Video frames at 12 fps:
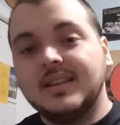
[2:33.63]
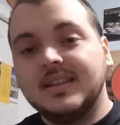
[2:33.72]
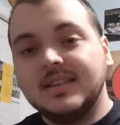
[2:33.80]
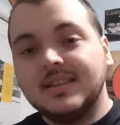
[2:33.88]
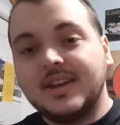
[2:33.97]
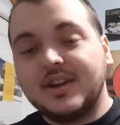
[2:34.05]

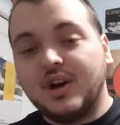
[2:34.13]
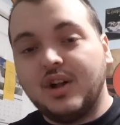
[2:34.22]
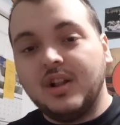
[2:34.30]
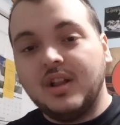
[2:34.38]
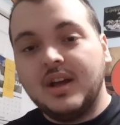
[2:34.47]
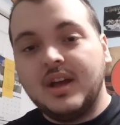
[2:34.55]

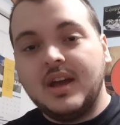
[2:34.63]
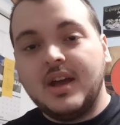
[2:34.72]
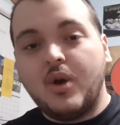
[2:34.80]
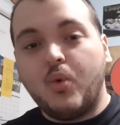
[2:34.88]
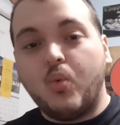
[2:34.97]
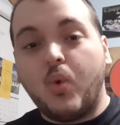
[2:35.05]
little
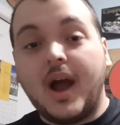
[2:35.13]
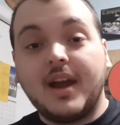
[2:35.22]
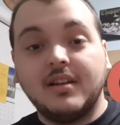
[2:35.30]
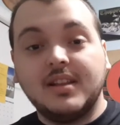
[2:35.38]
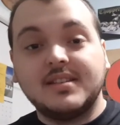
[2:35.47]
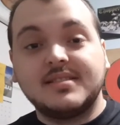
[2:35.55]

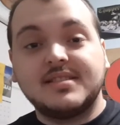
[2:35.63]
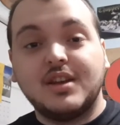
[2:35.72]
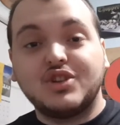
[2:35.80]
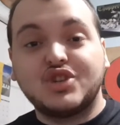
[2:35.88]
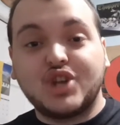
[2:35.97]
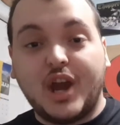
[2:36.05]
wireless
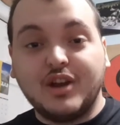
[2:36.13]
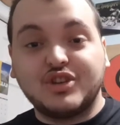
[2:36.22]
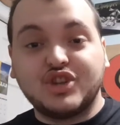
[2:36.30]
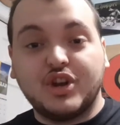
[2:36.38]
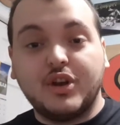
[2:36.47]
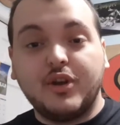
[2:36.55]

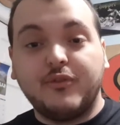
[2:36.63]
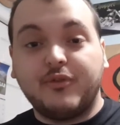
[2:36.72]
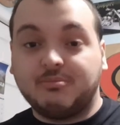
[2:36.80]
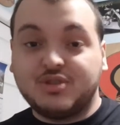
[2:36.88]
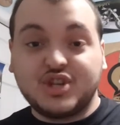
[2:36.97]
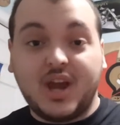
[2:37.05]
charger
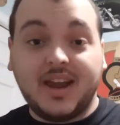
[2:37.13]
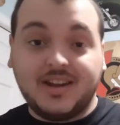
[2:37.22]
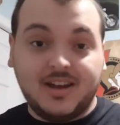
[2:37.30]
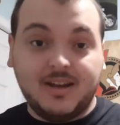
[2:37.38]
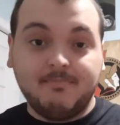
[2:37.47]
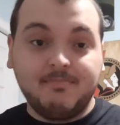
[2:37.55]
from
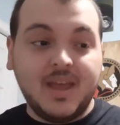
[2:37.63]
China.